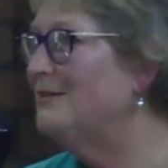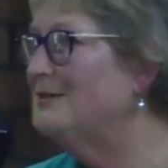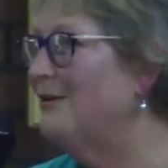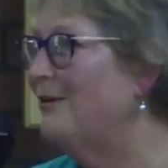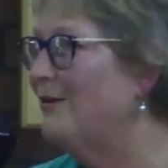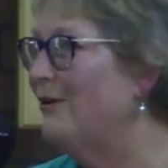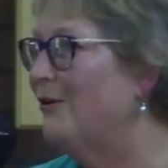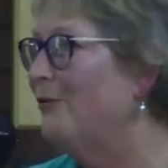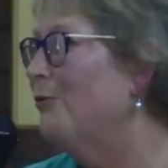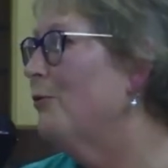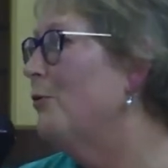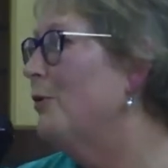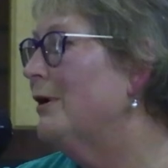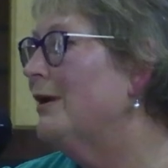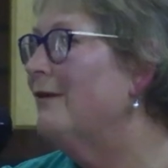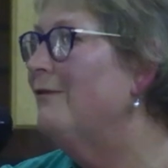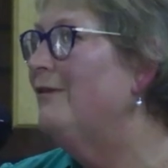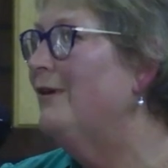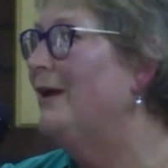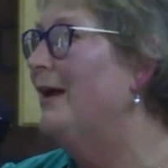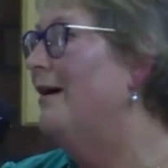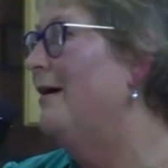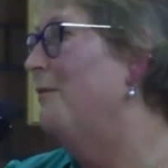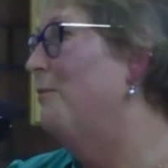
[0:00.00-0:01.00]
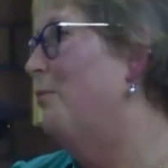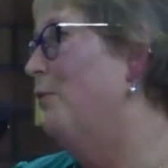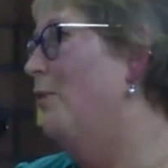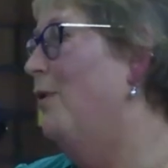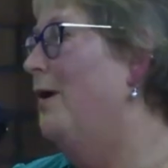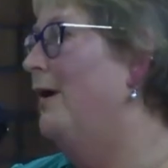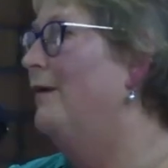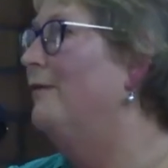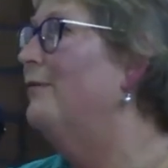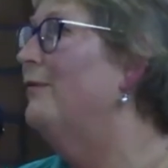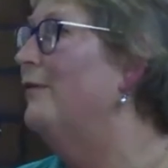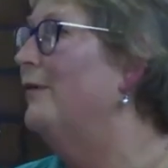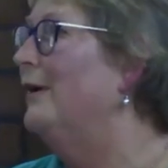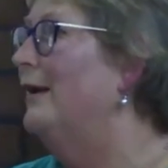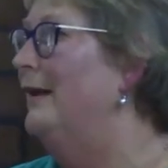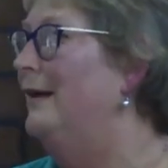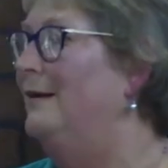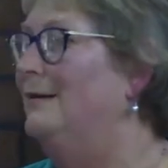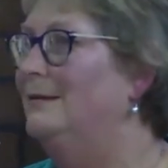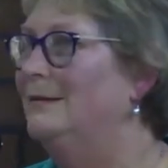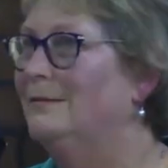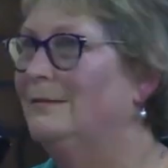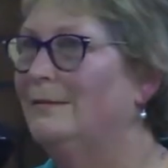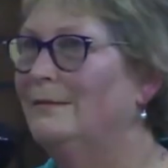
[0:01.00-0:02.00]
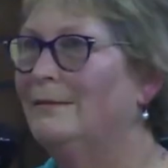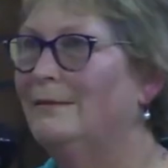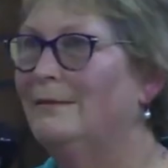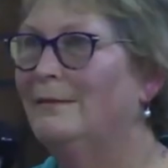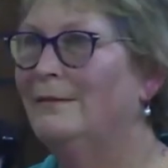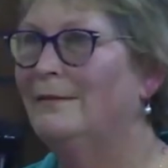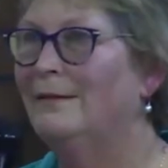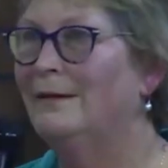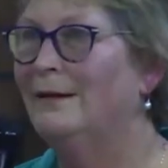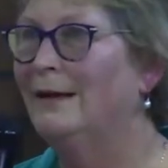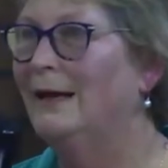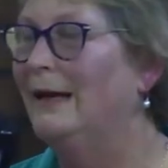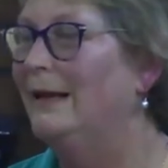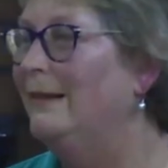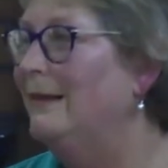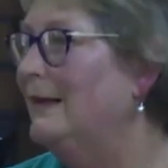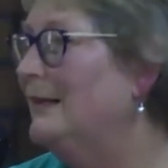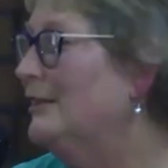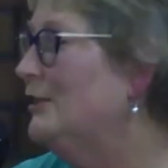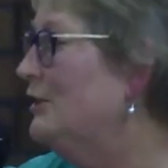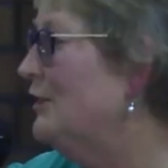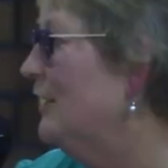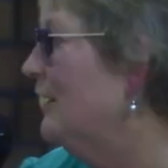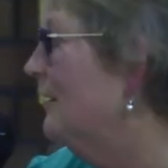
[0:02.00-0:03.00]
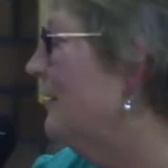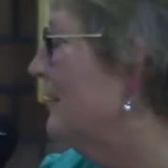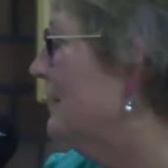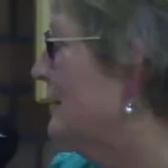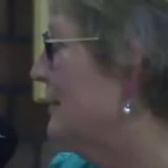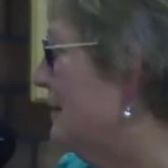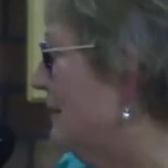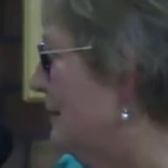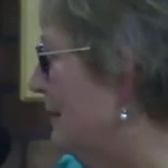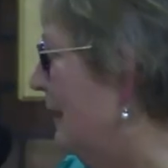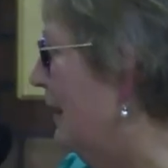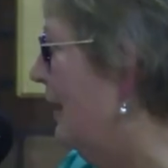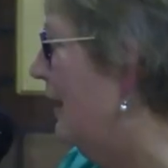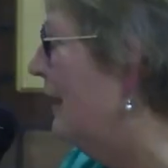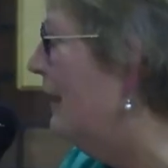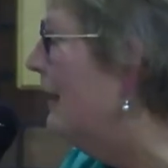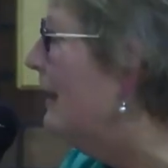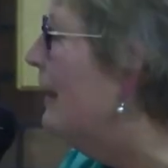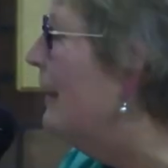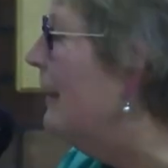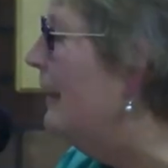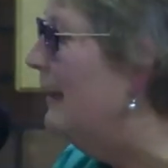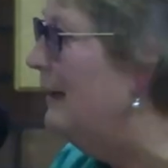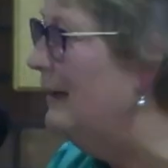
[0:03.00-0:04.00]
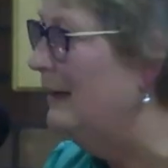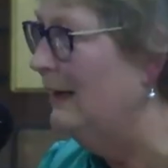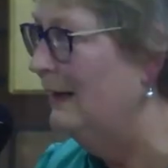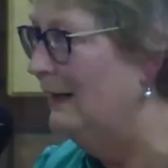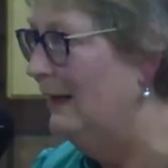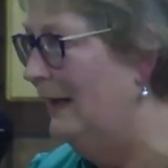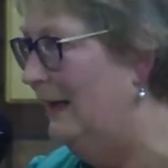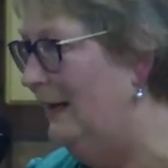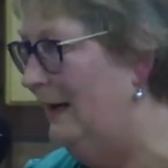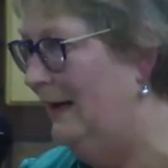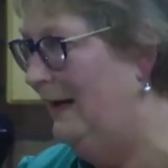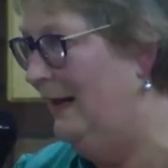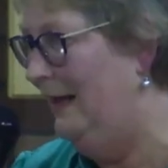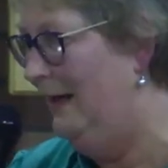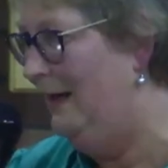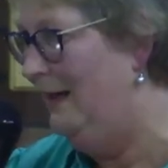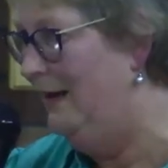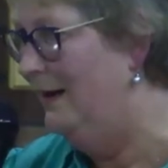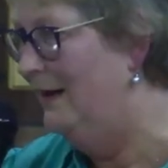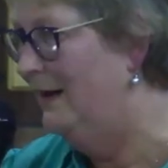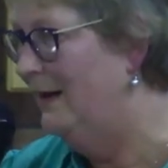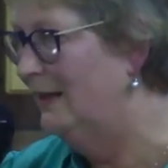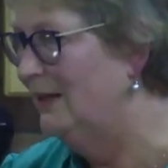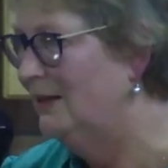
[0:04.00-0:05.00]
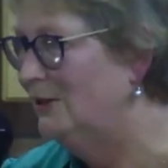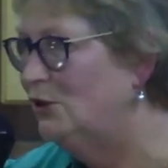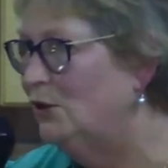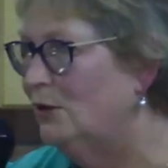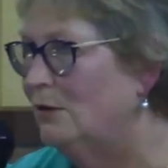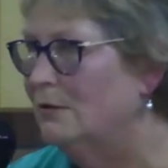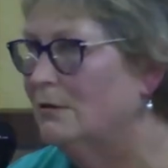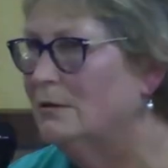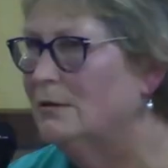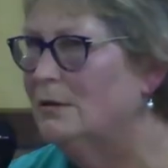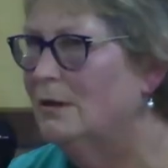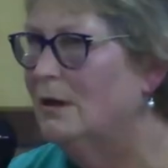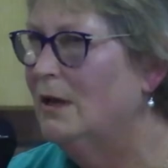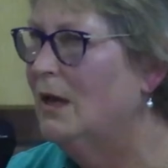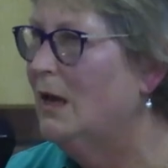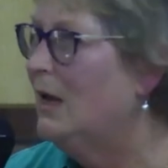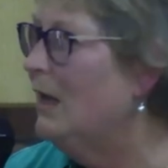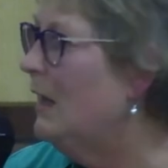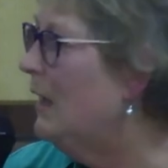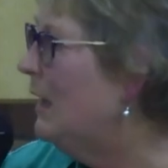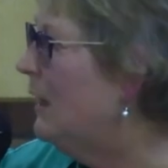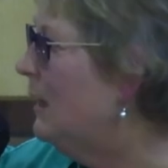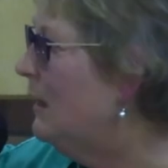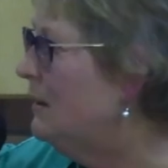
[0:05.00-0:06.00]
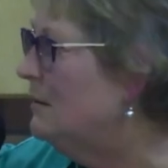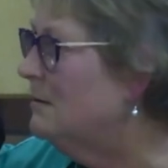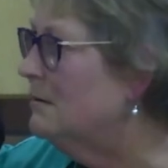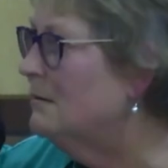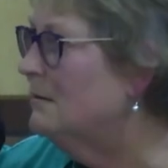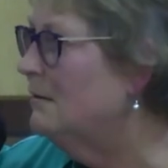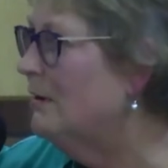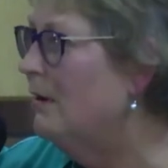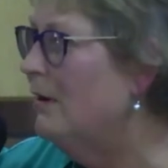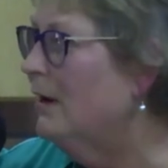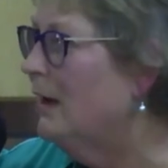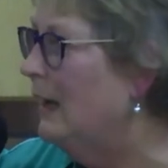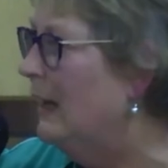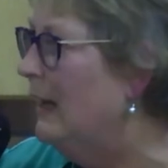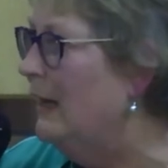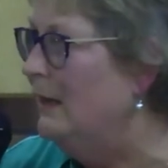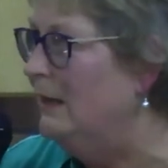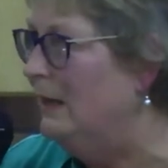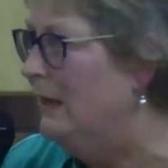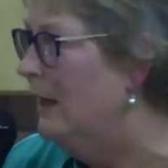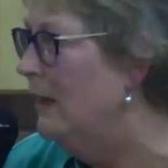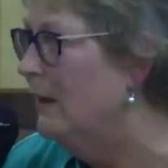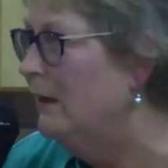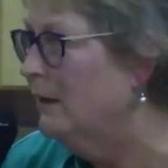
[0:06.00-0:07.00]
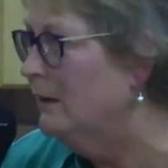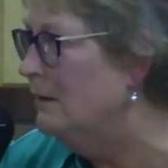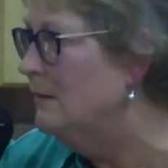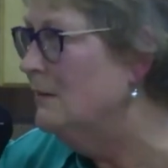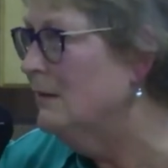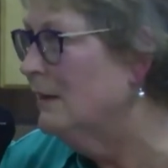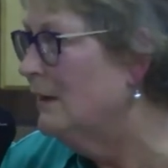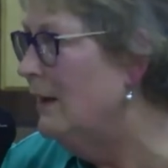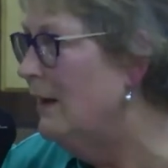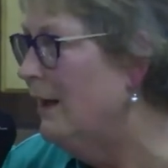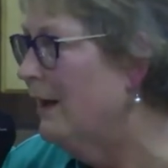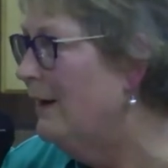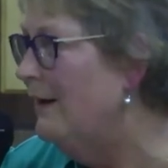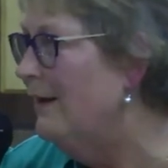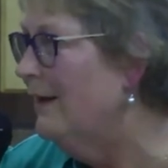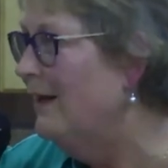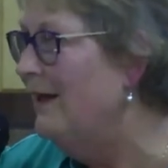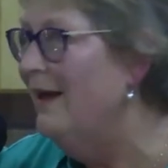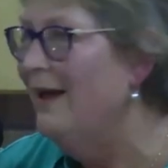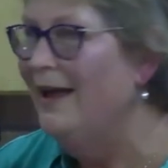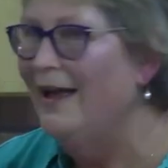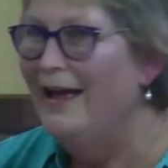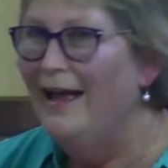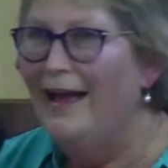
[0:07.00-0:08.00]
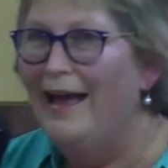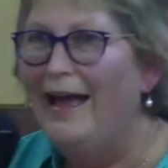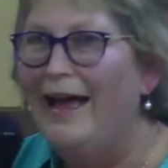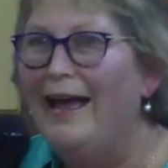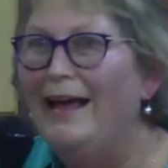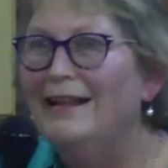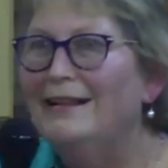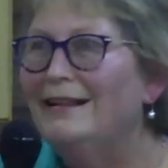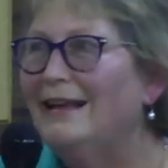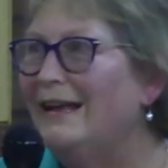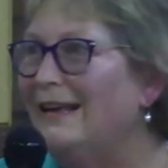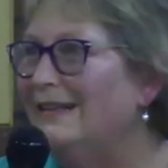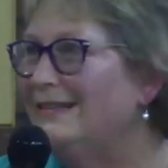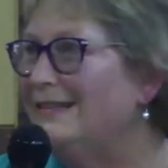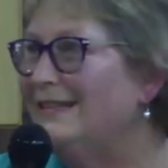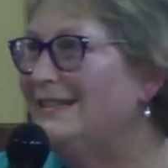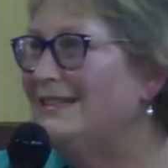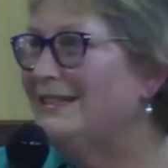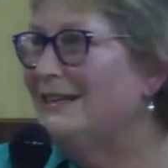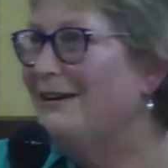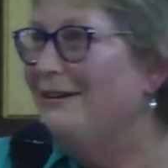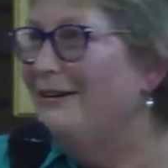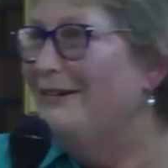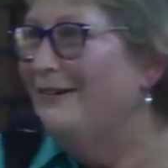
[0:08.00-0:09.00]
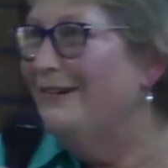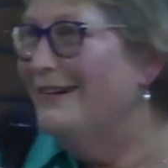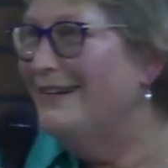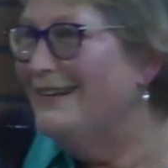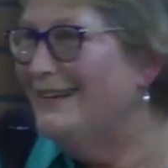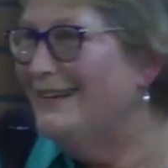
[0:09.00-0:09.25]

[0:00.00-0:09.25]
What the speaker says: we're giving up wine for Lent. And then she looks slyly at Ed, and she goes, it's not Lent yet, is it, Ed? And so